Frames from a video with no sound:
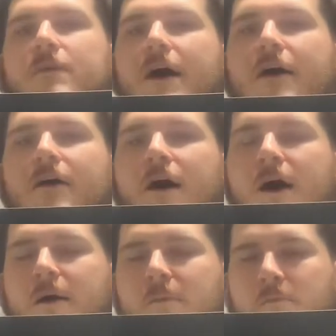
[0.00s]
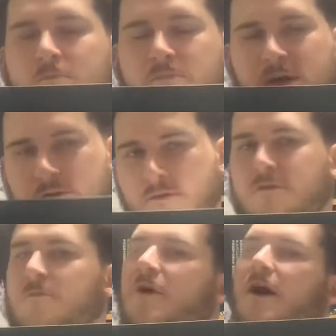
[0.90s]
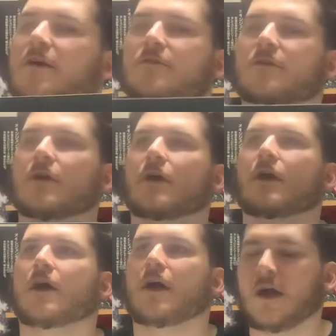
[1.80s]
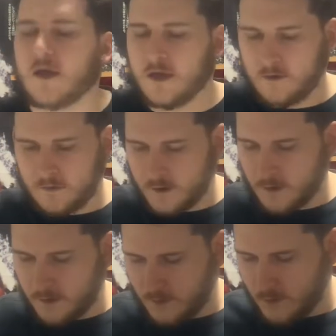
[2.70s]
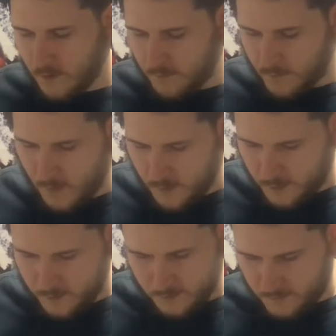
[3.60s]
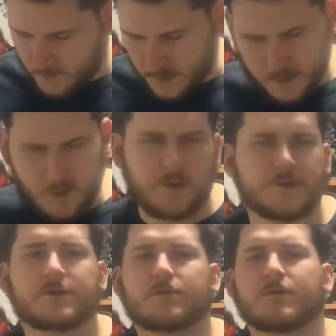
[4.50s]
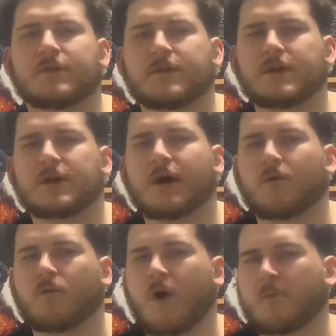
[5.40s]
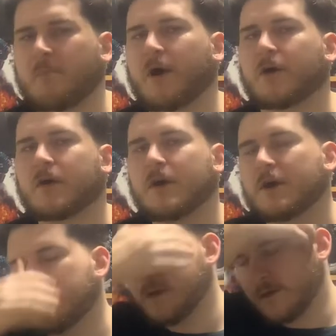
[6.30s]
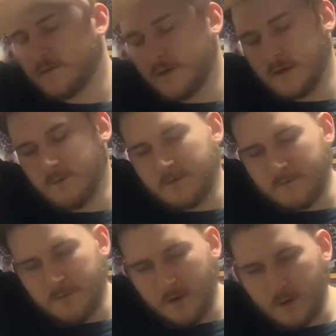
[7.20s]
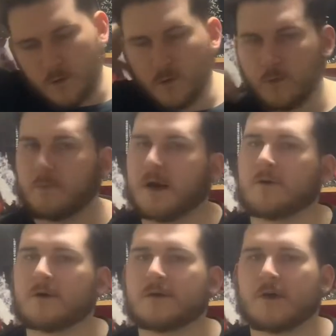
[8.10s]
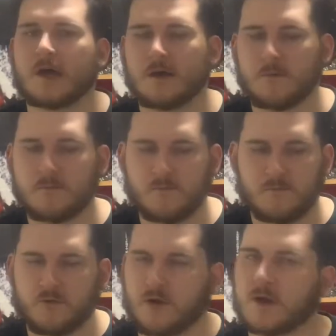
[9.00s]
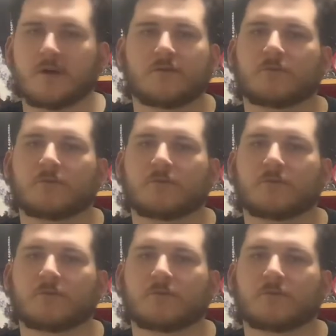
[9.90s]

that. I'm pleasantly surprised. And uh, overall, the whole issue with the uh, wrong part, Deagostini was very cool about it, um, great customer